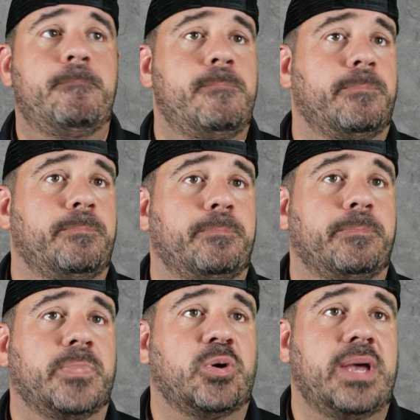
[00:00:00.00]

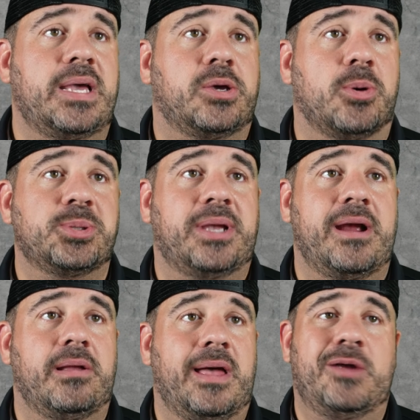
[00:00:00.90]
Okay, Coastal
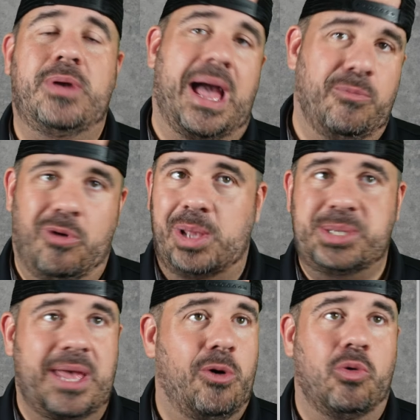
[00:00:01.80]
Carolina, I've watched
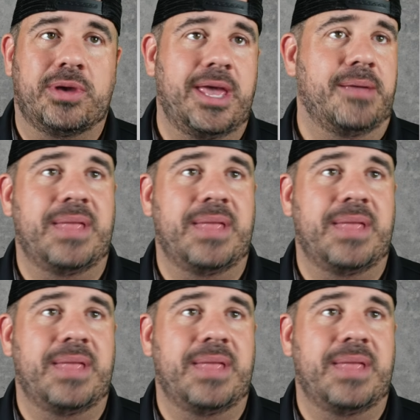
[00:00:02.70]
that whole game.